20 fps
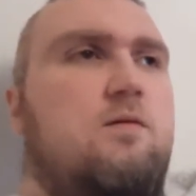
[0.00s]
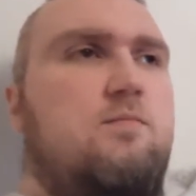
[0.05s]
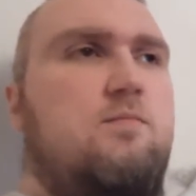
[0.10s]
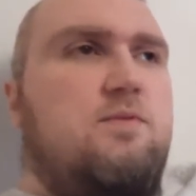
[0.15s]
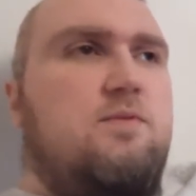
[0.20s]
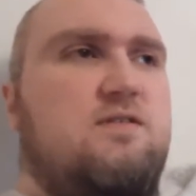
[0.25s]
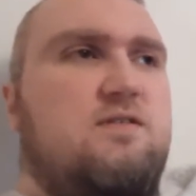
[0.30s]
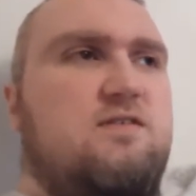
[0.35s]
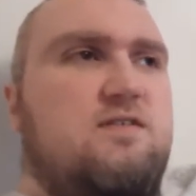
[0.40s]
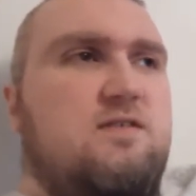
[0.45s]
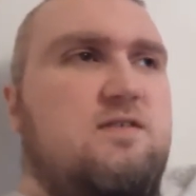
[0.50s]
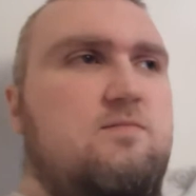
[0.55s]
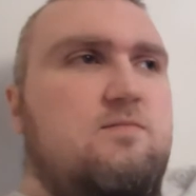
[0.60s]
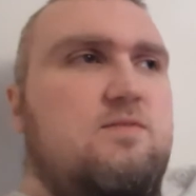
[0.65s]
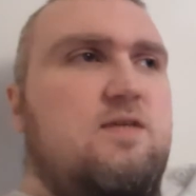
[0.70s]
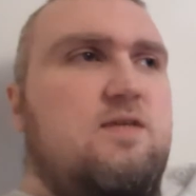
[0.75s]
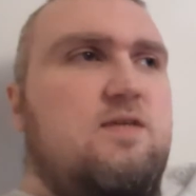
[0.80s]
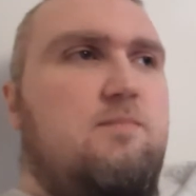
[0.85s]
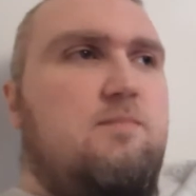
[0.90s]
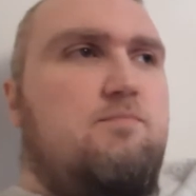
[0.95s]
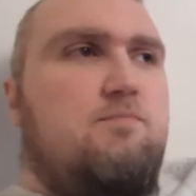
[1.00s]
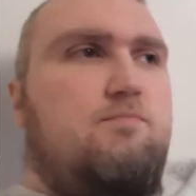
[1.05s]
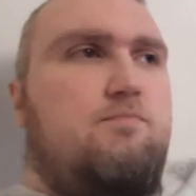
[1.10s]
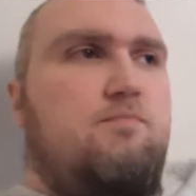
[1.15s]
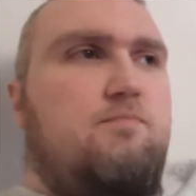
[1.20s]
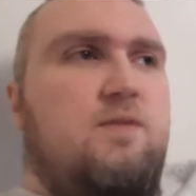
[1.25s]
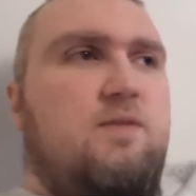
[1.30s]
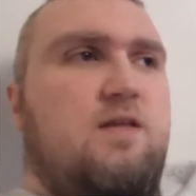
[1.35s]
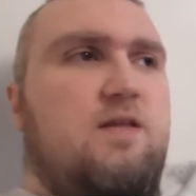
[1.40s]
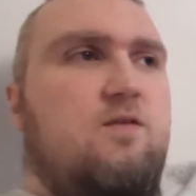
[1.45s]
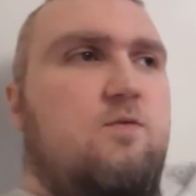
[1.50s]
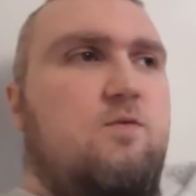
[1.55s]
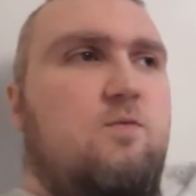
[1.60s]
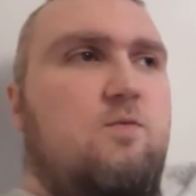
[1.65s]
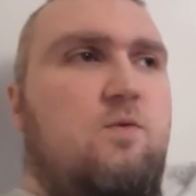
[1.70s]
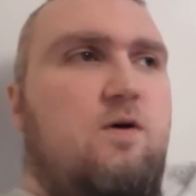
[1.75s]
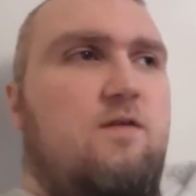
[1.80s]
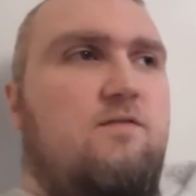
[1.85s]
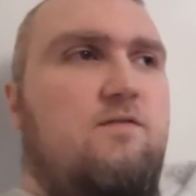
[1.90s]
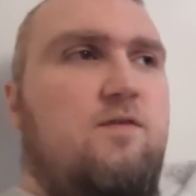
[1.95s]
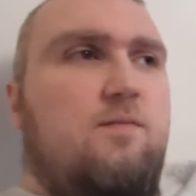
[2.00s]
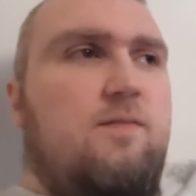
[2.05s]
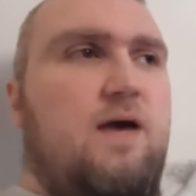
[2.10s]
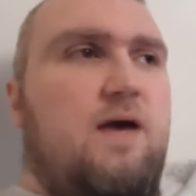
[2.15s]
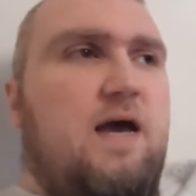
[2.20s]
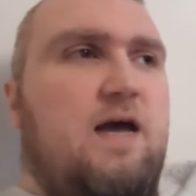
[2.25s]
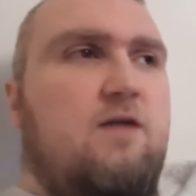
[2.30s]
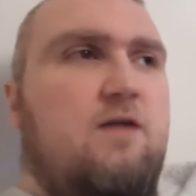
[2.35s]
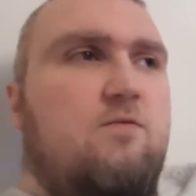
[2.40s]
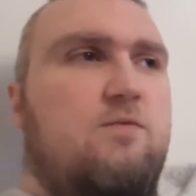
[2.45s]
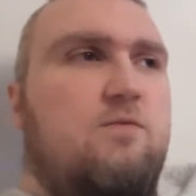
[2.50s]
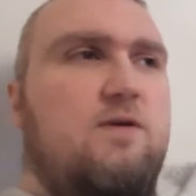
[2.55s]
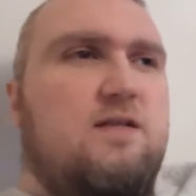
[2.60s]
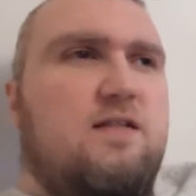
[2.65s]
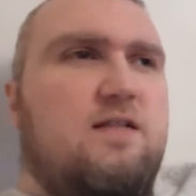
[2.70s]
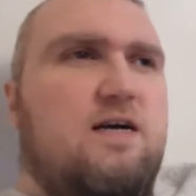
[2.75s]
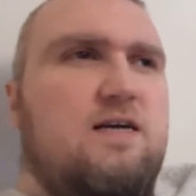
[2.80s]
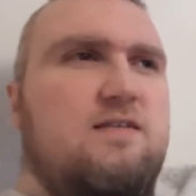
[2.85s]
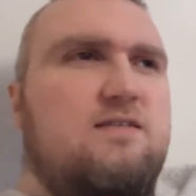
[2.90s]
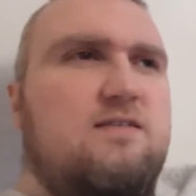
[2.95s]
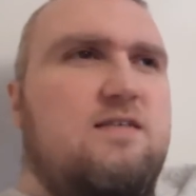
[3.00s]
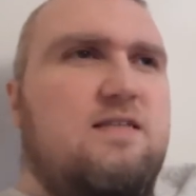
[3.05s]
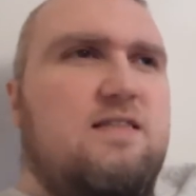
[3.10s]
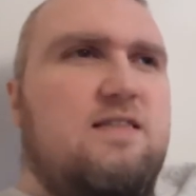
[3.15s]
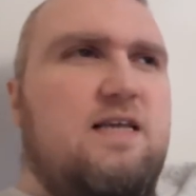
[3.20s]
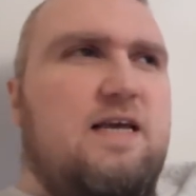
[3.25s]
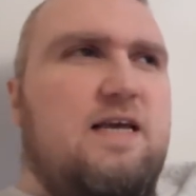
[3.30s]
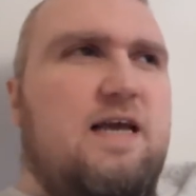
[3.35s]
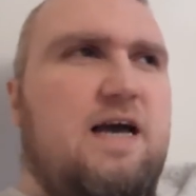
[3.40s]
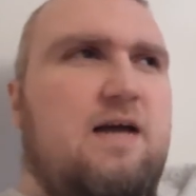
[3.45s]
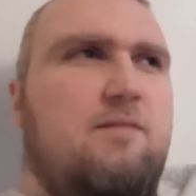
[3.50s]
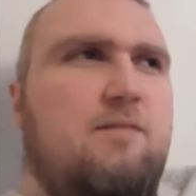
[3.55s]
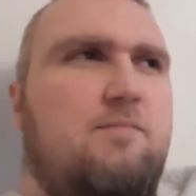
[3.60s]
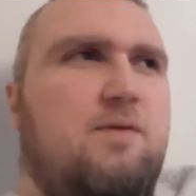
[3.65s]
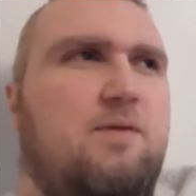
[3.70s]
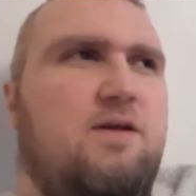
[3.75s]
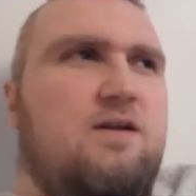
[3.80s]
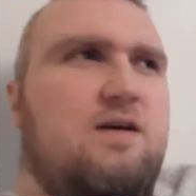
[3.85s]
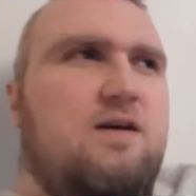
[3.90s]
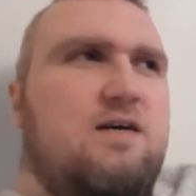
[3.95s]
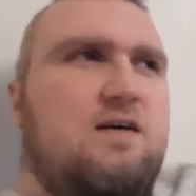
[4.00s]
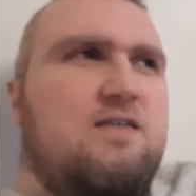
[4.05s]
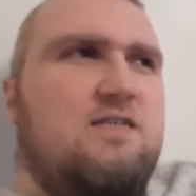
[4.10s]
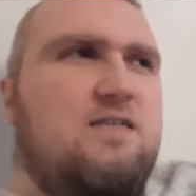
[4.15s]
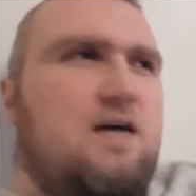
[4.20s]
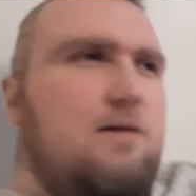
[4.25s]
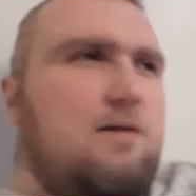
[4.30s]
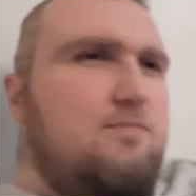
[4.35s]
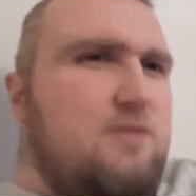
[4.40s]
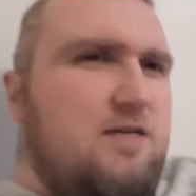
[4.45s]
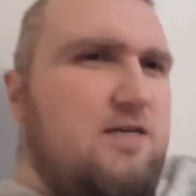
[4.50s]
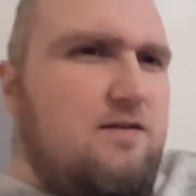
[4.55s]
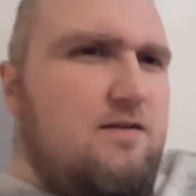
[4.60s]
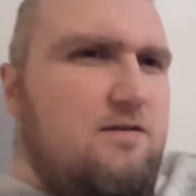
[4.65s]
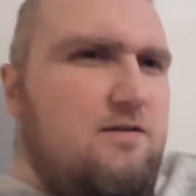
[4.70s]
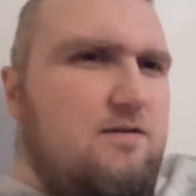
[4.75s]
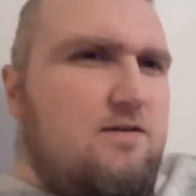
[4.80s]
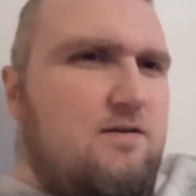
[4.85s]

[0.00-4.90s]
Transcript: But it seems that neither one of them had realized that they had been adopted.